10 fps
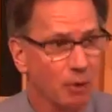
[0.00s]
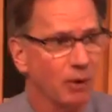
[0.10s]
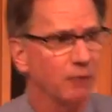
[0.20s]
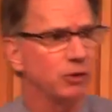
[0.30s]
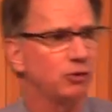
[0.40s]
a
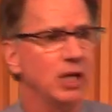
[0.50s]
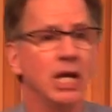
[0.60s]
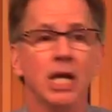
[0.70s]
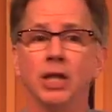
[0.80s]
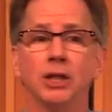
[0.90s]
refugee,
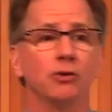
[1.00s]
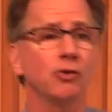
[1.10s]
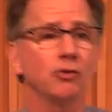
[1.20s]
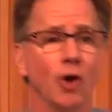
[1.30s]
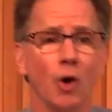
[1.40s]
they're
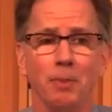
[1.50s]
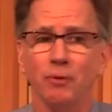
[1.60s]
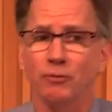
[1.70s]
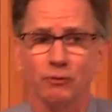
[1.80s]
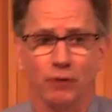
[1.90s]
just open
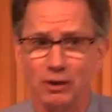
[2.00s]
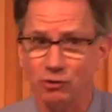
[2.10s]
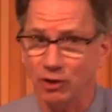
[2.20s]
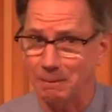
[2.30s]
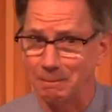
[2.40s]
for
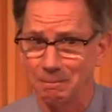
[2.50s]
friendship.